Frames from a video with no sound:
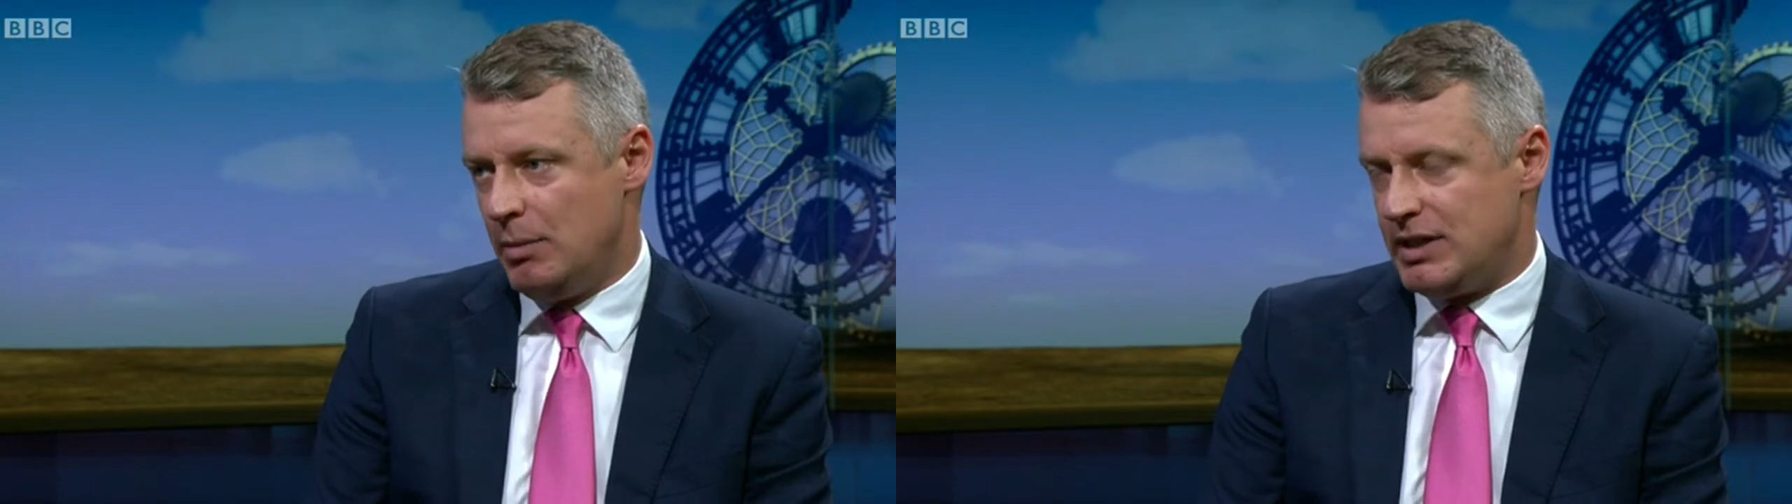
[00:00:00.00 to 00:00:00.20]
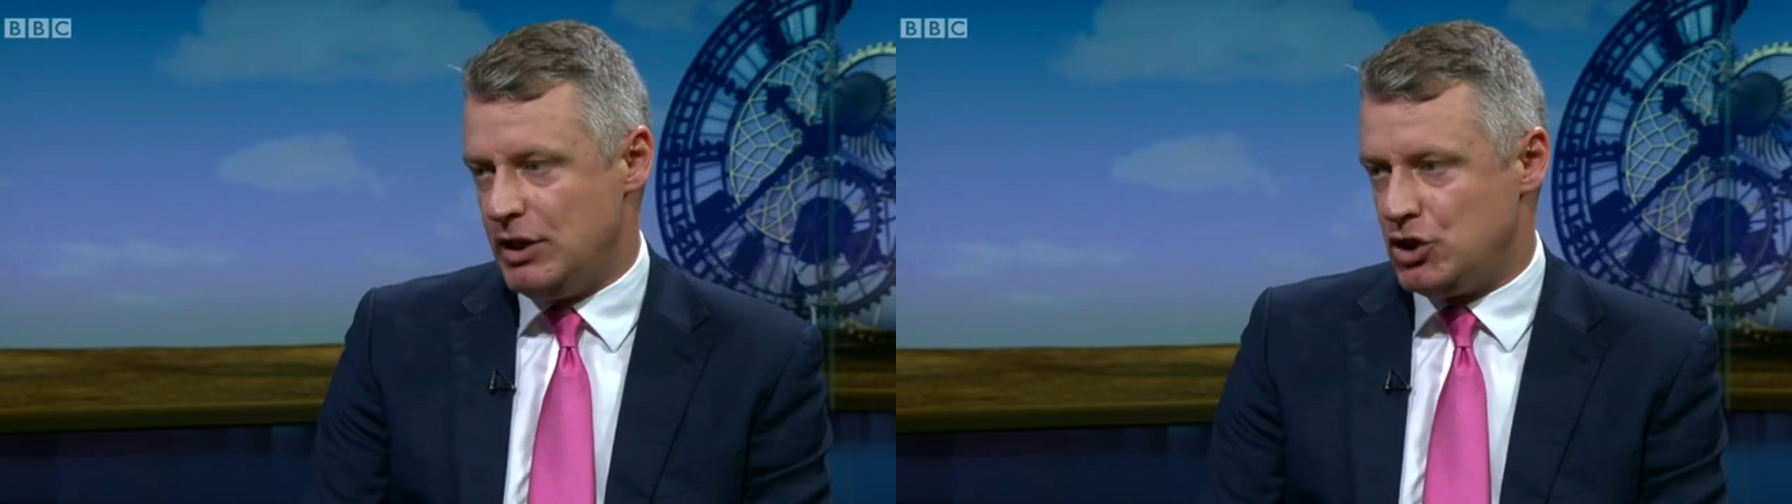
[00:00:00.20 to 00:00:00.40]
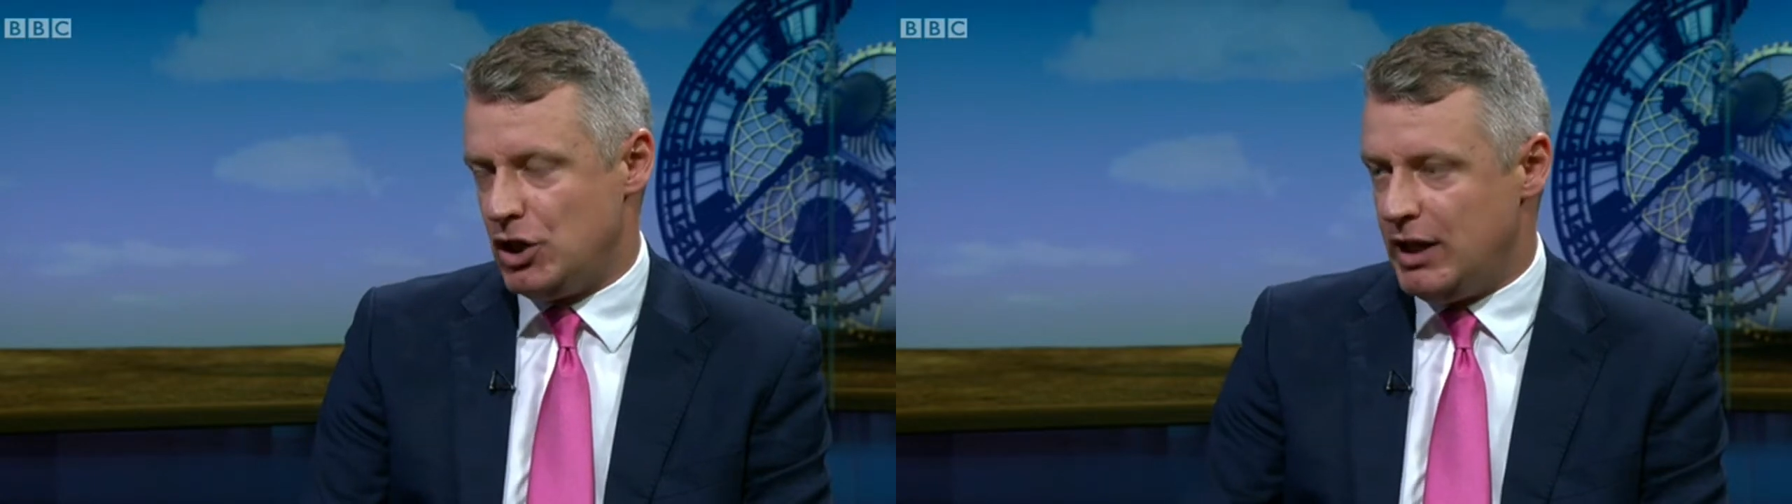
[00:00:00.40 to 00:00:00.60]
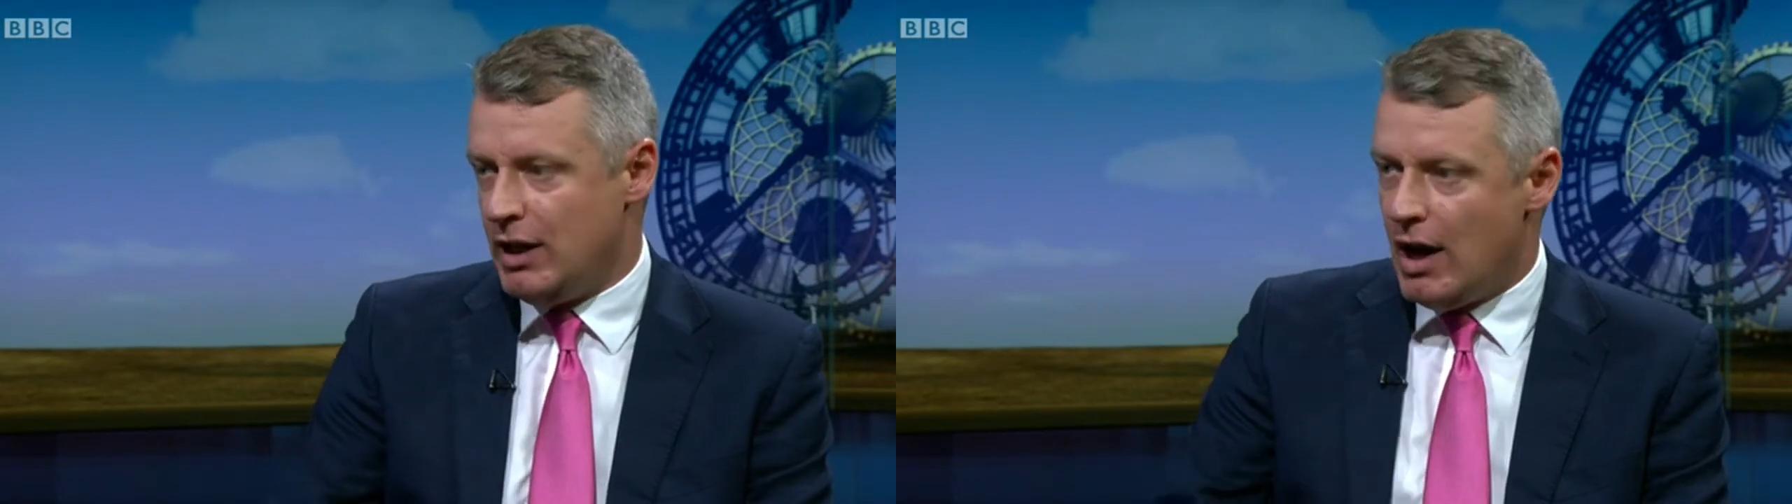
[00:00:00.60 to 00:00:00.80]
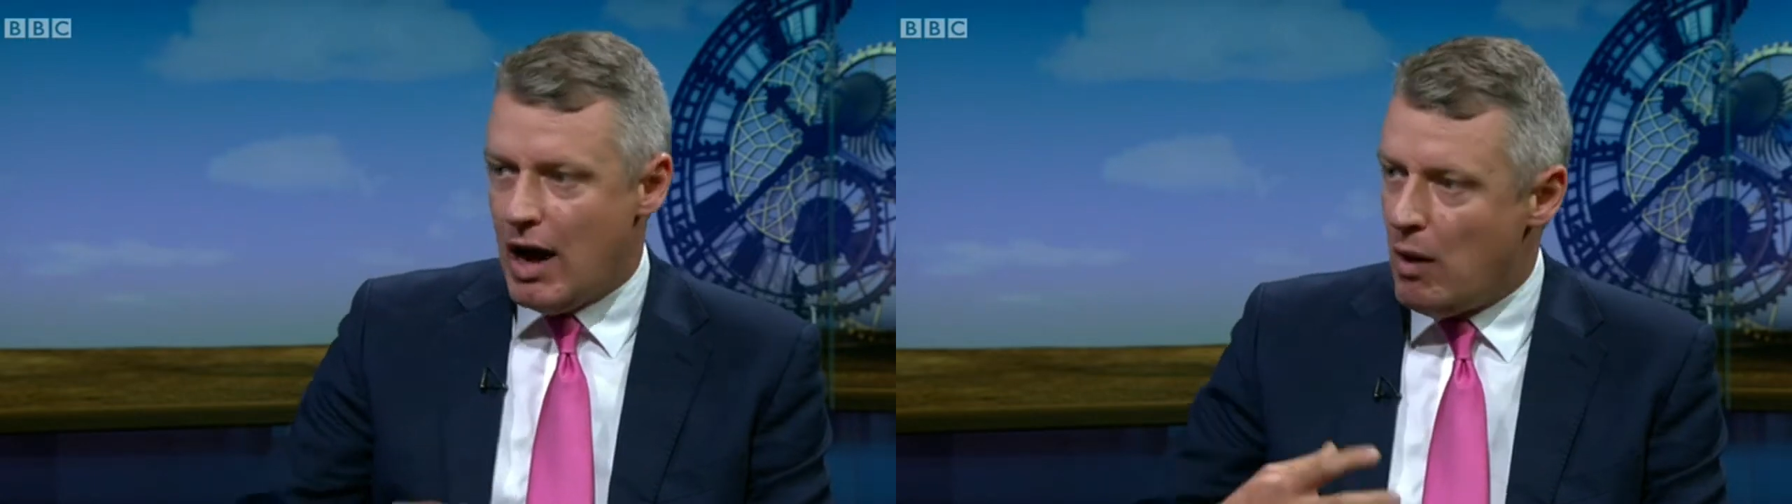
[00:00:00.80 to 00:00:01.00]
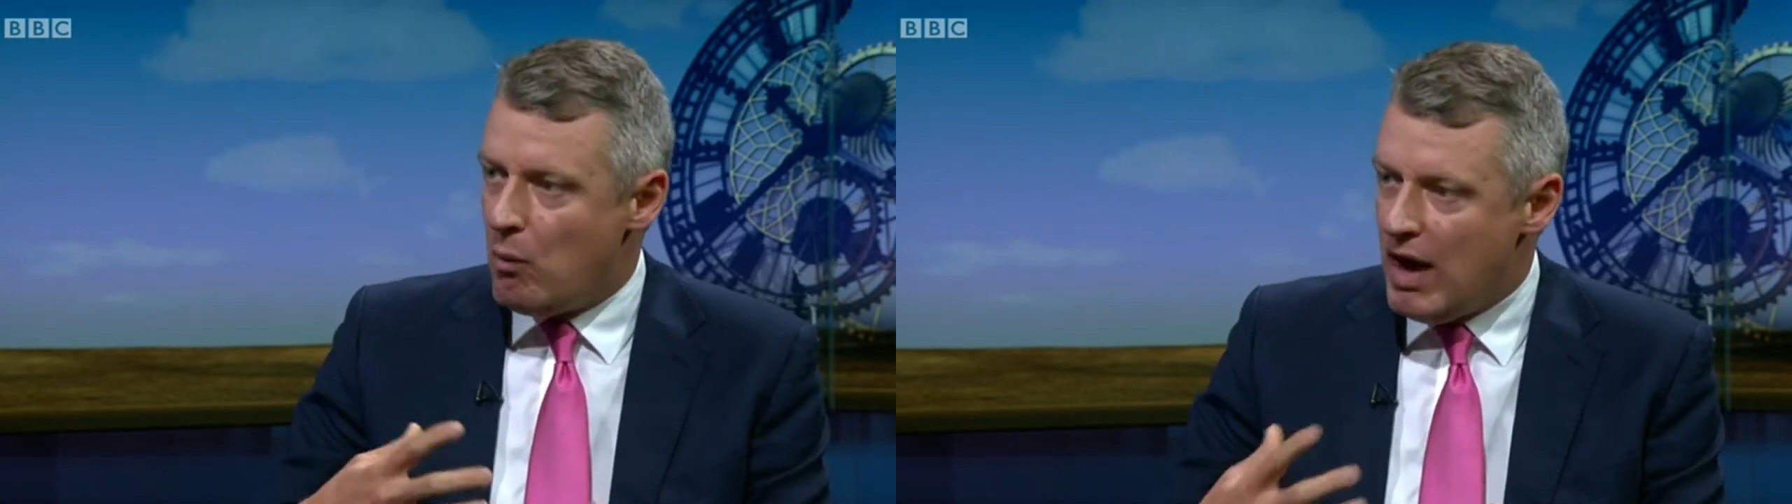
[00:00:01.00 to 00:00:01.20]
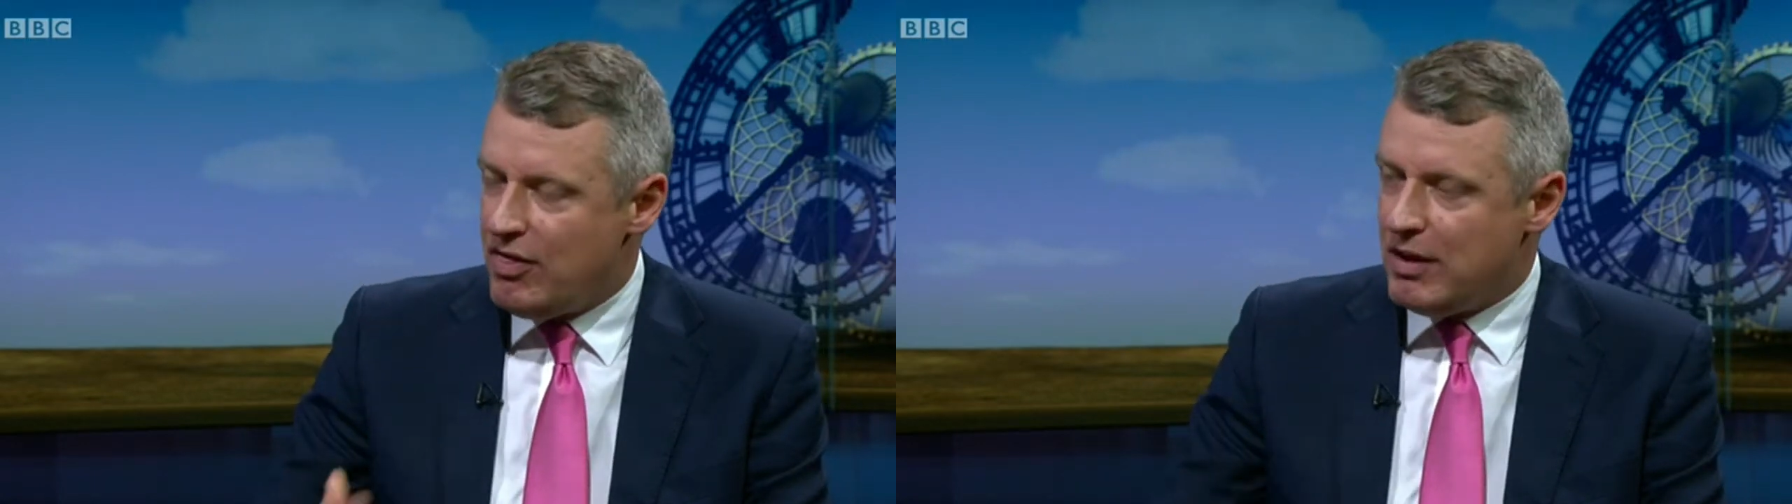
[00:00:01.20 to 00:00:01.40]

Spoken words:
potentially, where